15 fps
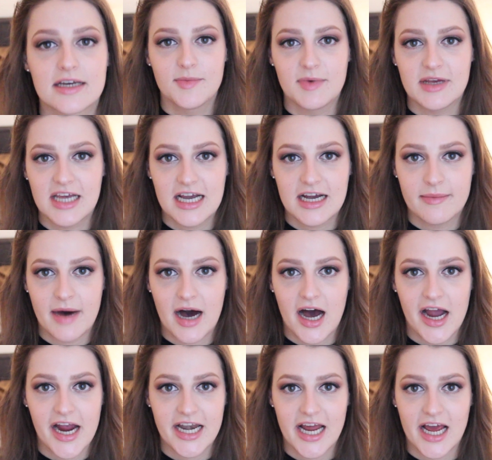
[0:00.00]
be like
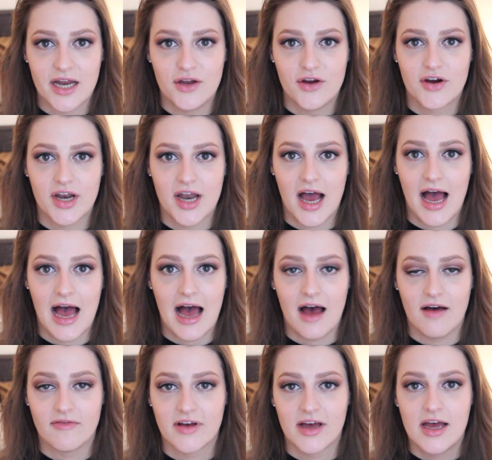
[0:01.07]
mine and you're gonna
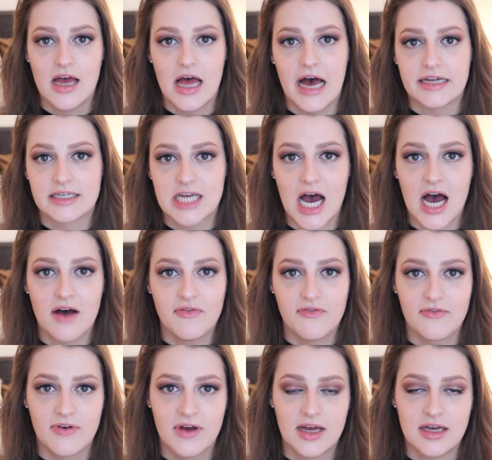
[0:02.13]
have a
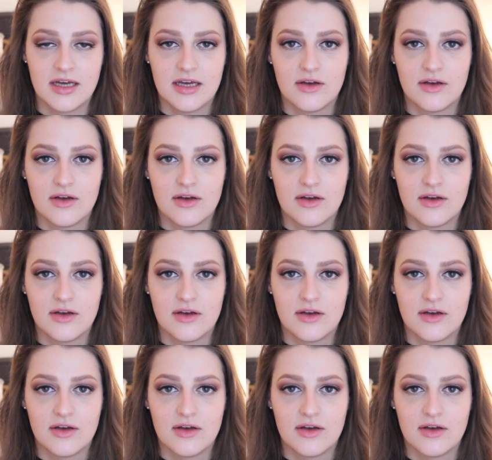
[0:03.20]
tough